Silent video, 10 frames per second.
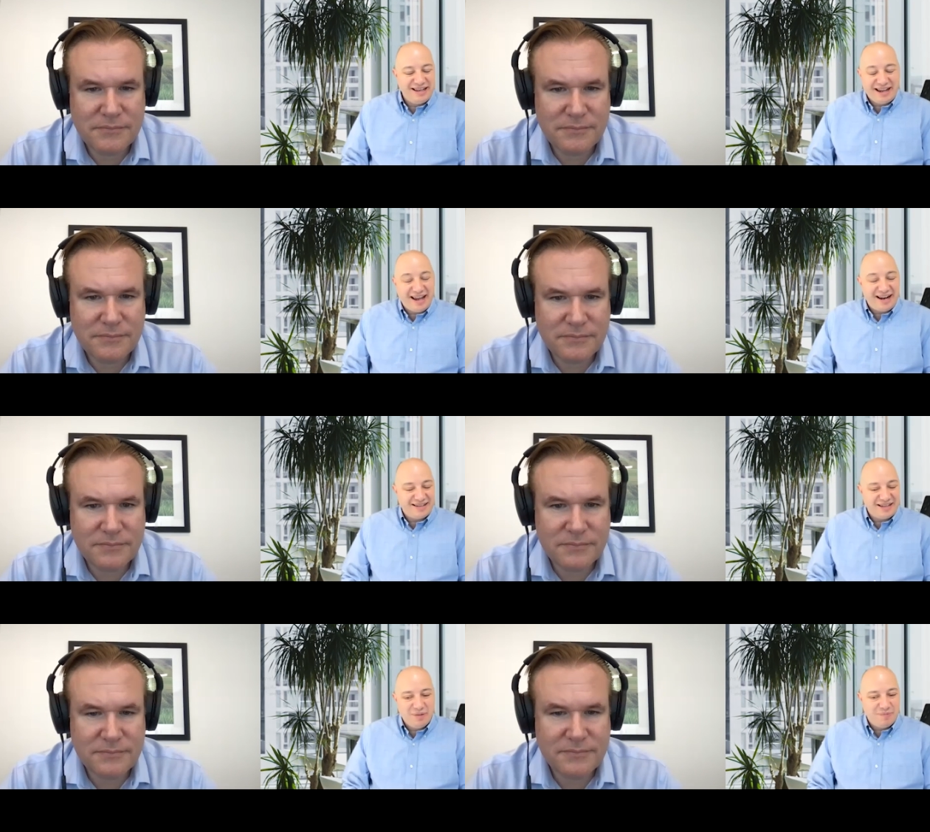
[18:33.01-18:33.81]

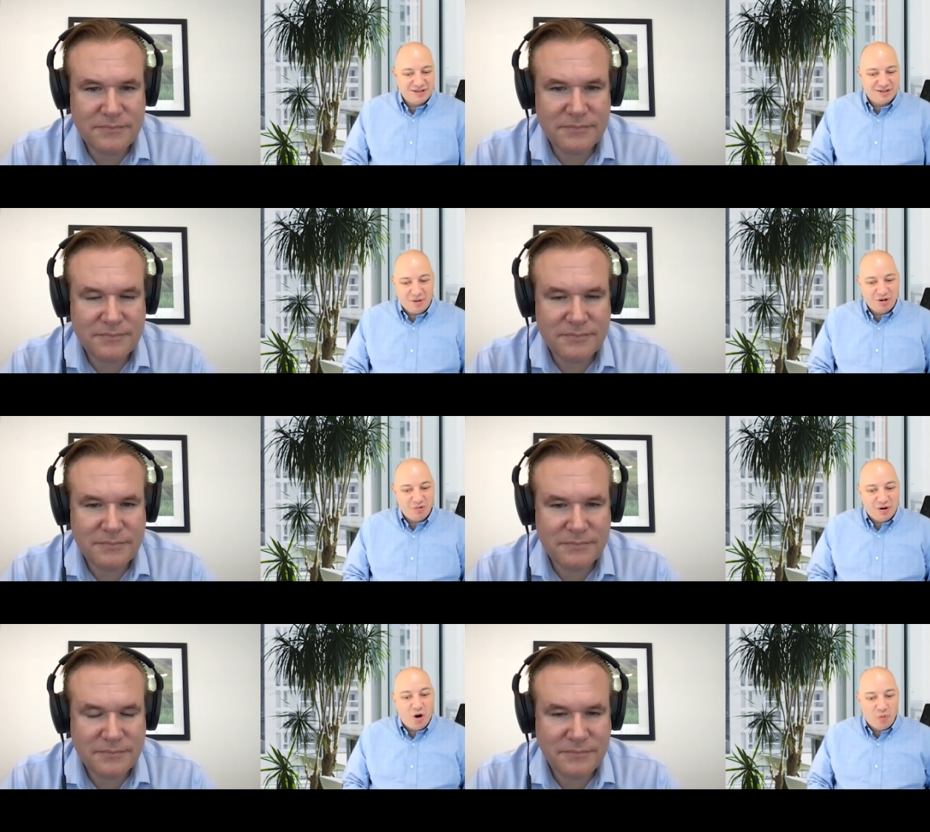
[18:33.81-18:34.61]
Speaker 1: dedicated team is, I
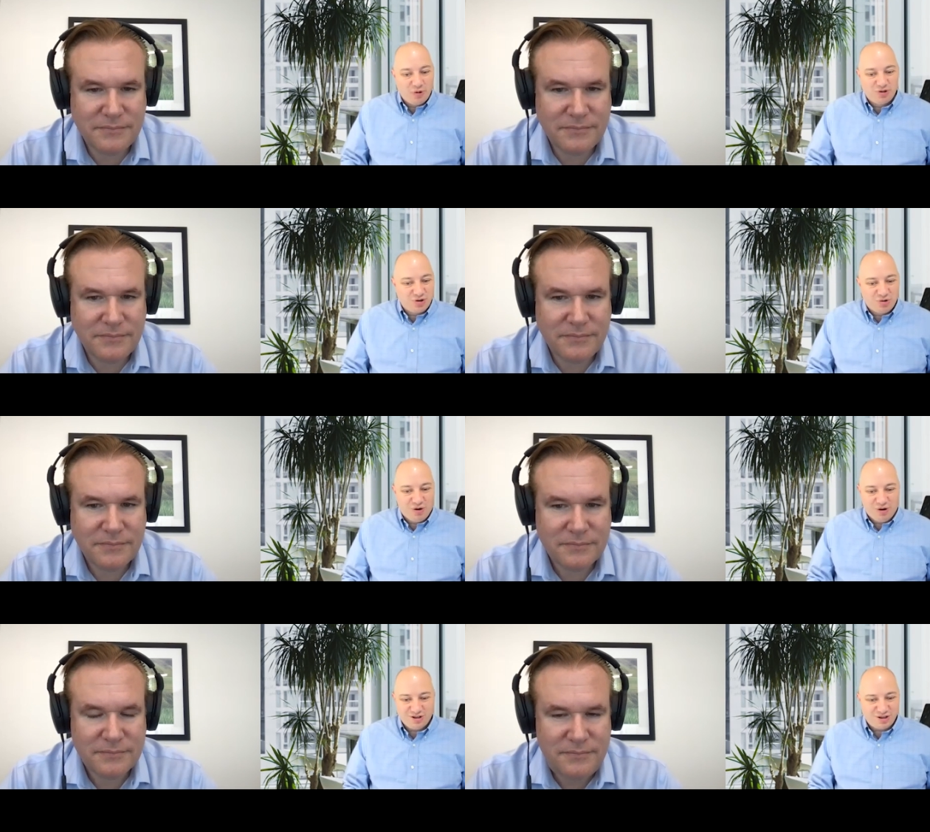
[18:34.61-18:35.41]
mean, we are open to
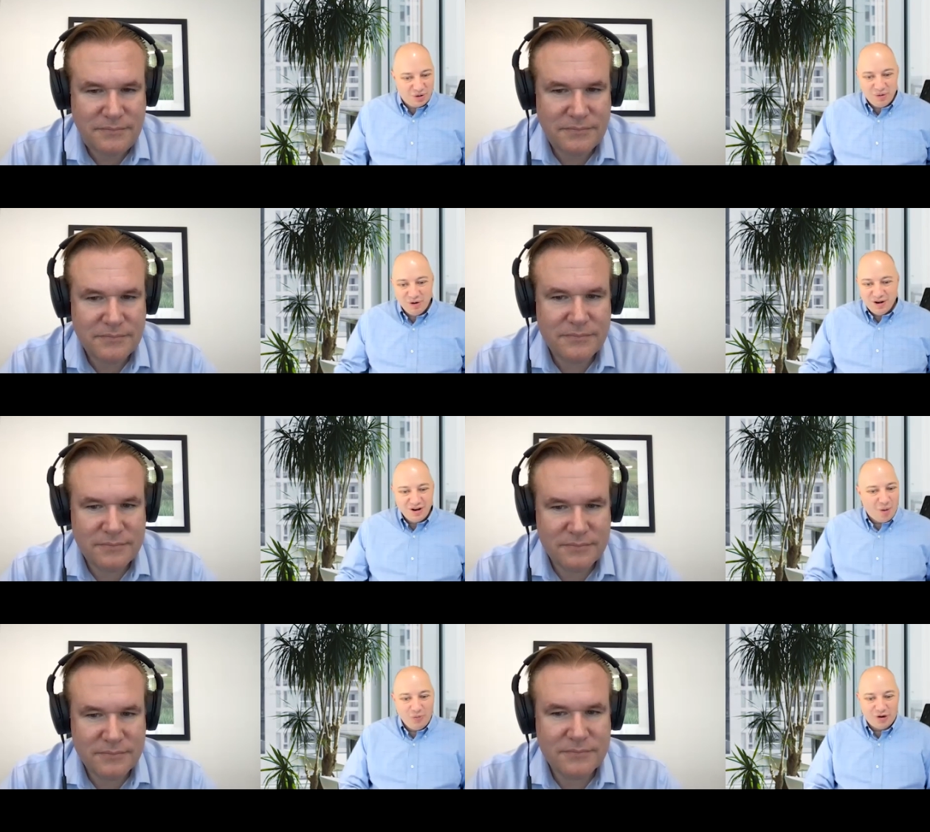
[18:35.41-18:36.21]
the world. So
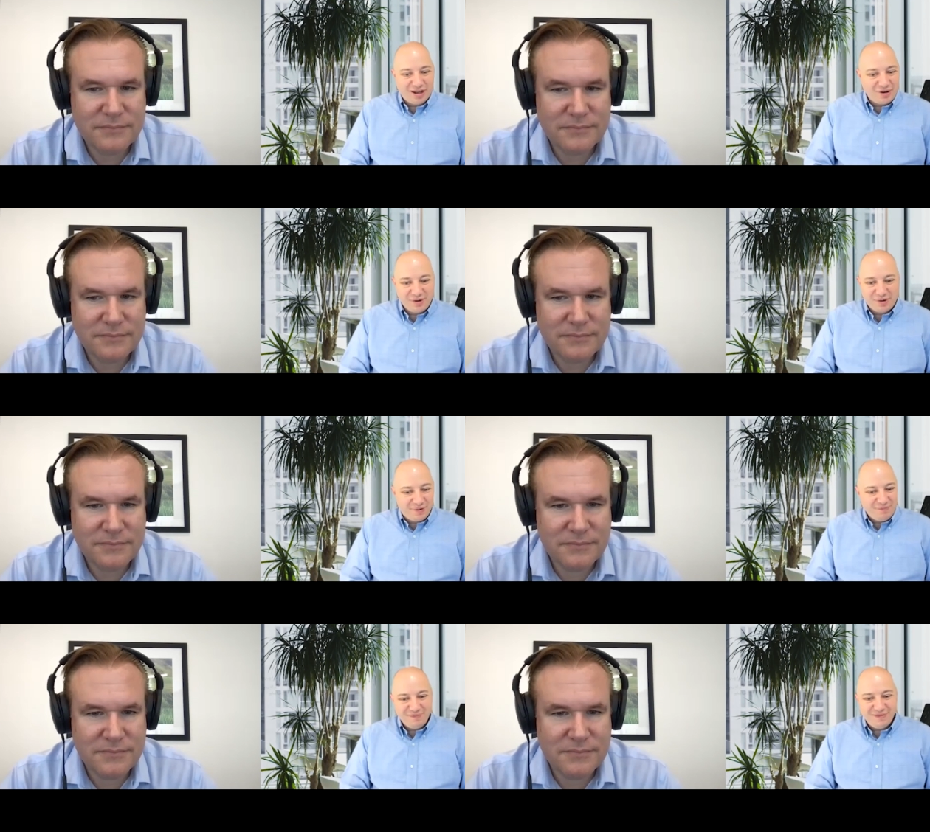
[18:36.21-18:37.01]
come knocking the
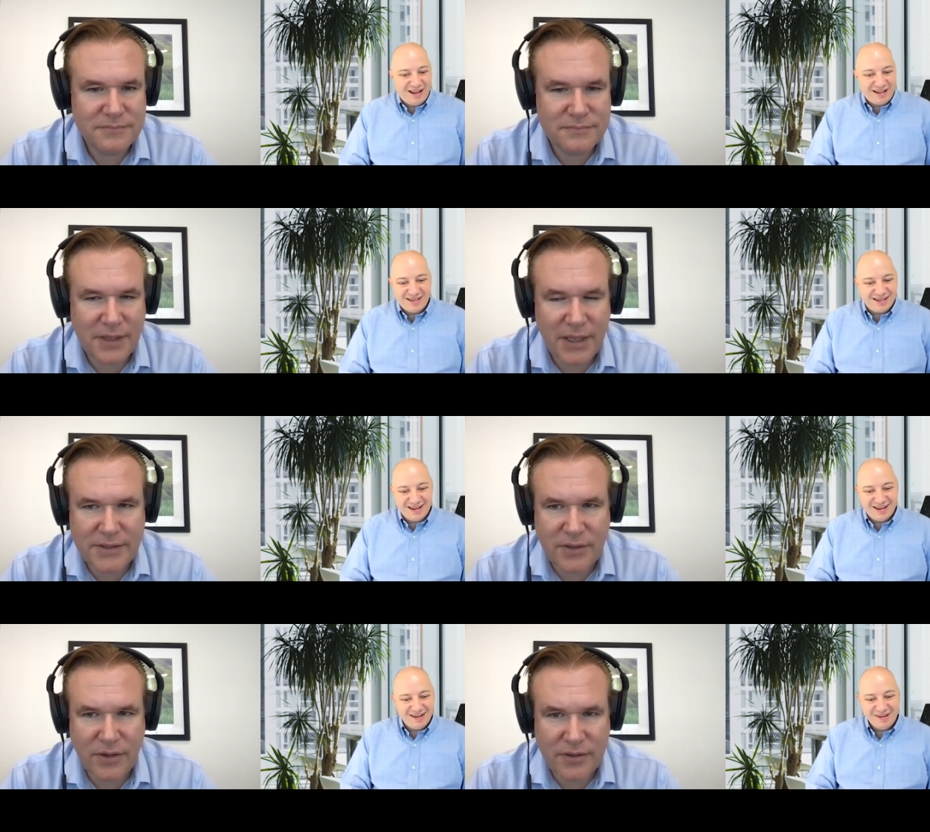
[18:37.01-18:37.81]
door that's
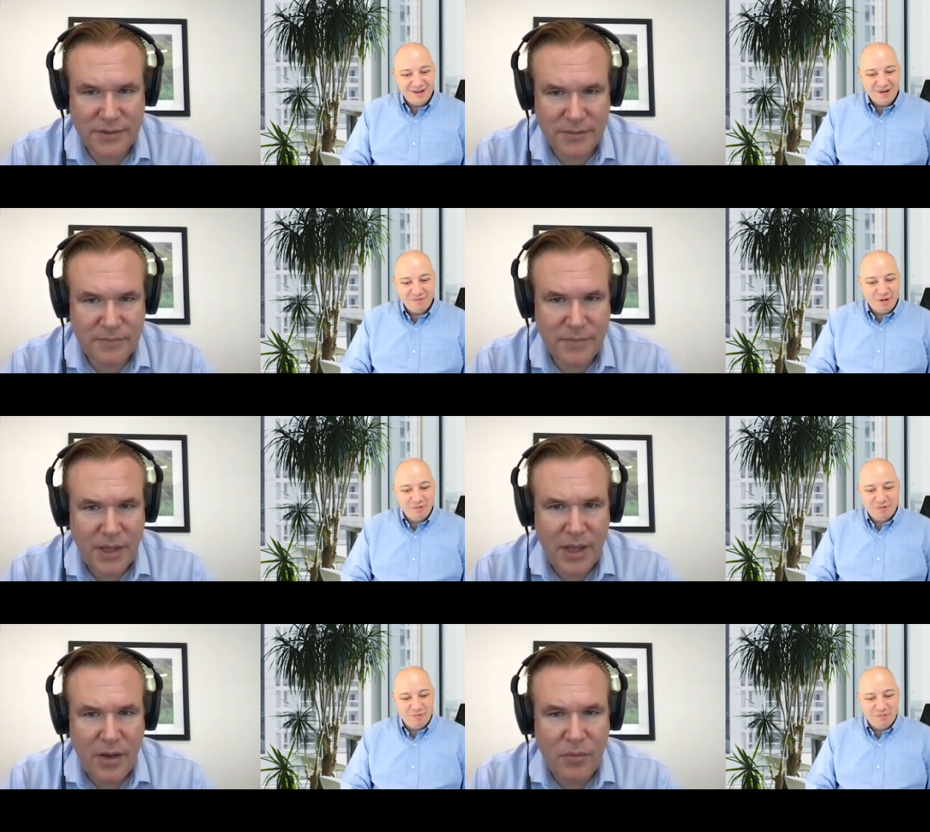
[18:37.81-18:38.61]
that's uh,
Speaker 2: awesome
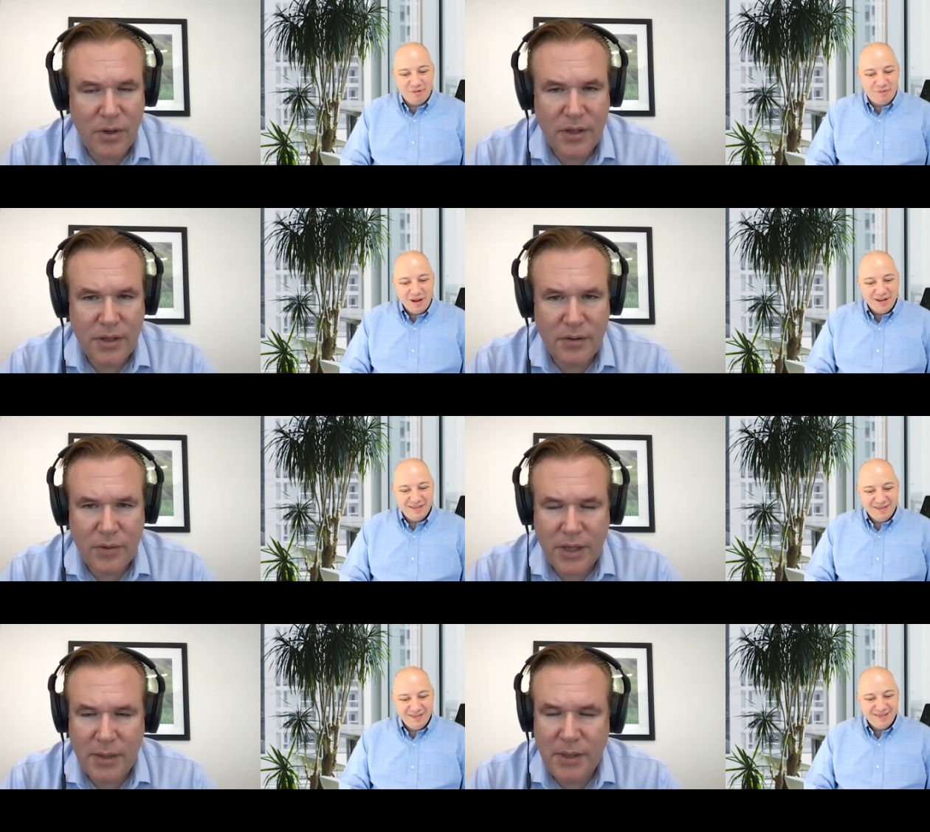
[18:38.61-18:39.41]
well
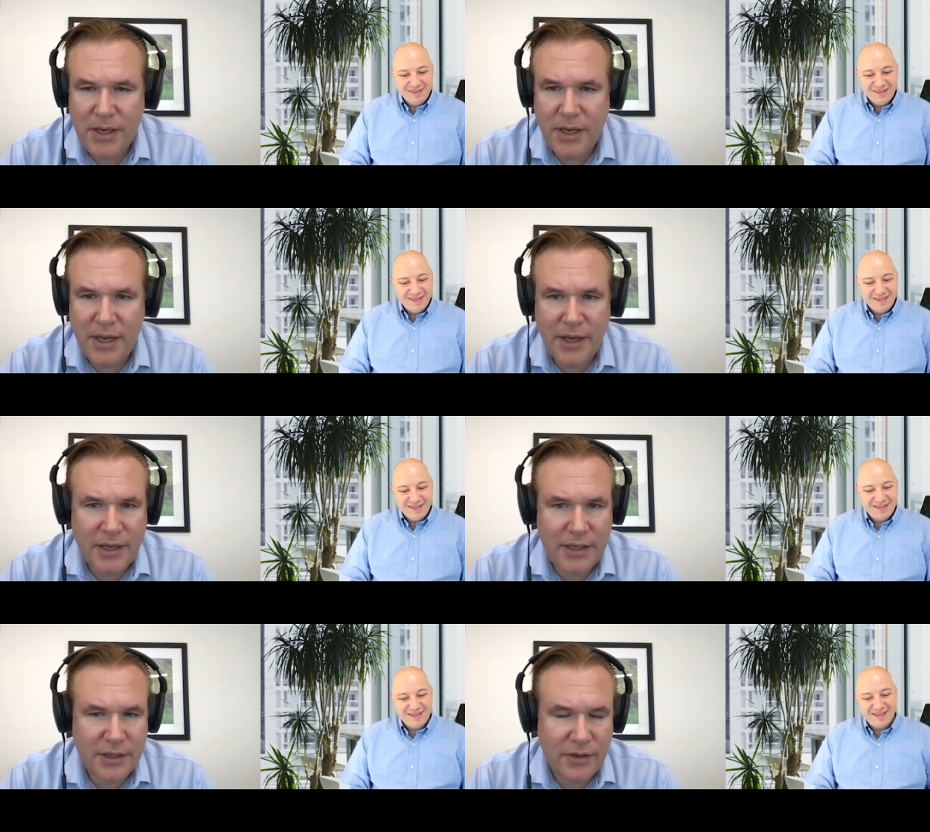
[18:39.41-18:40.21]
well i mean uh,
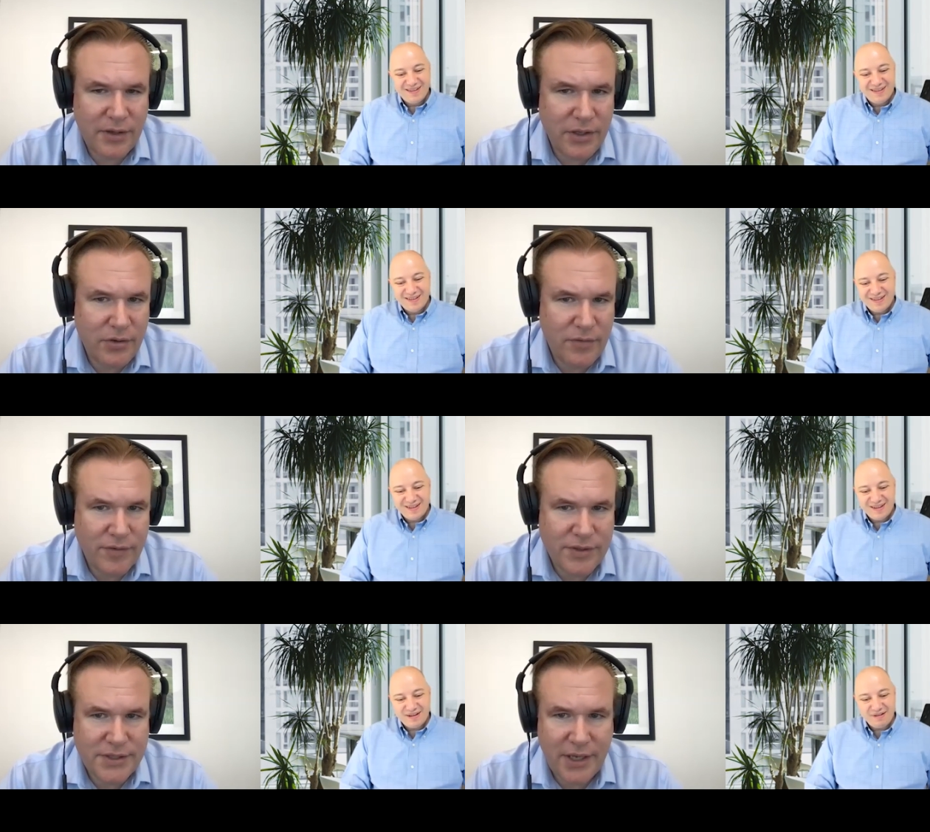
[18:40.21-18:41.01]
clearly
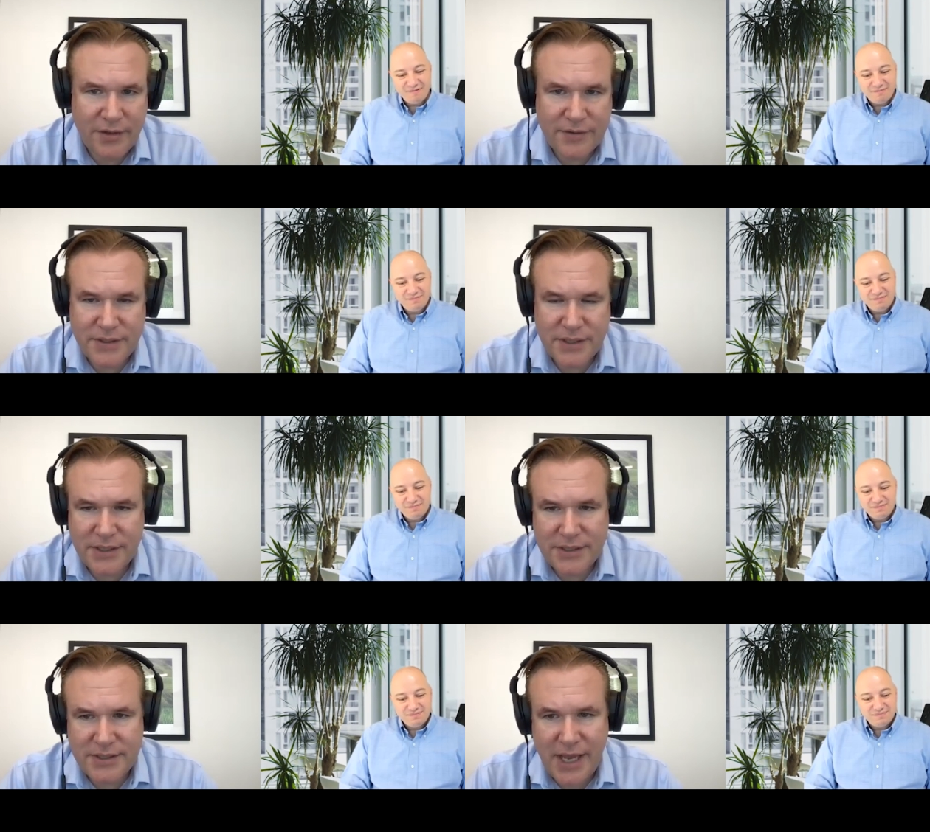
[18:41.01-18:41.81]
univercells
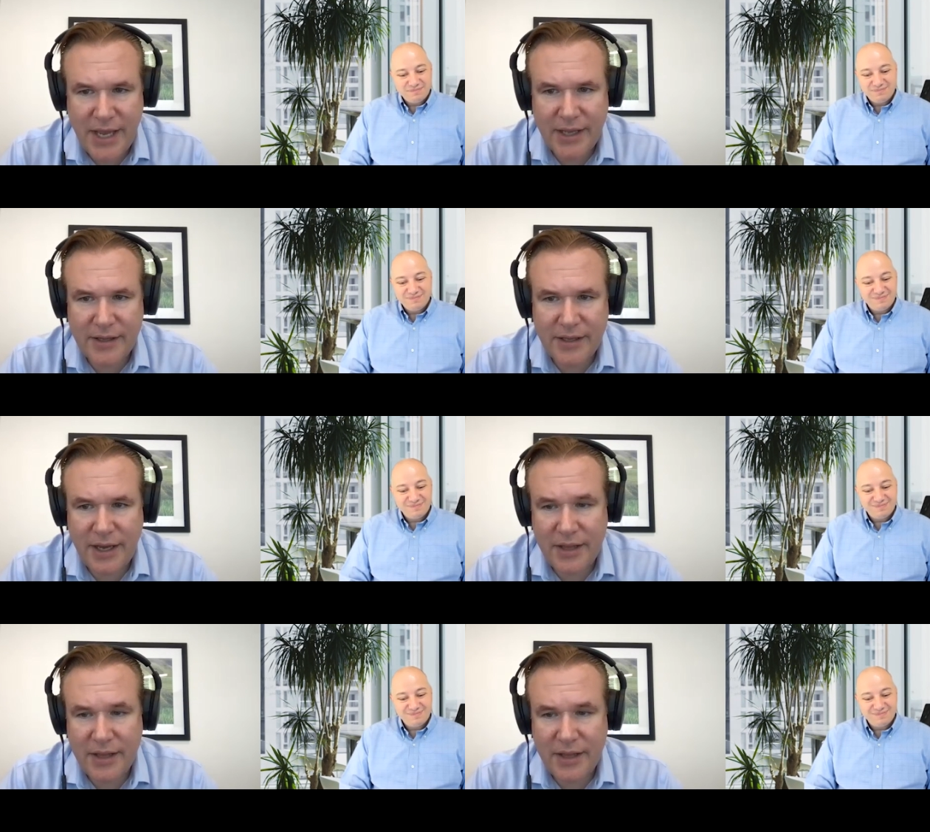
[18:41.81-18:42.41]
is tackling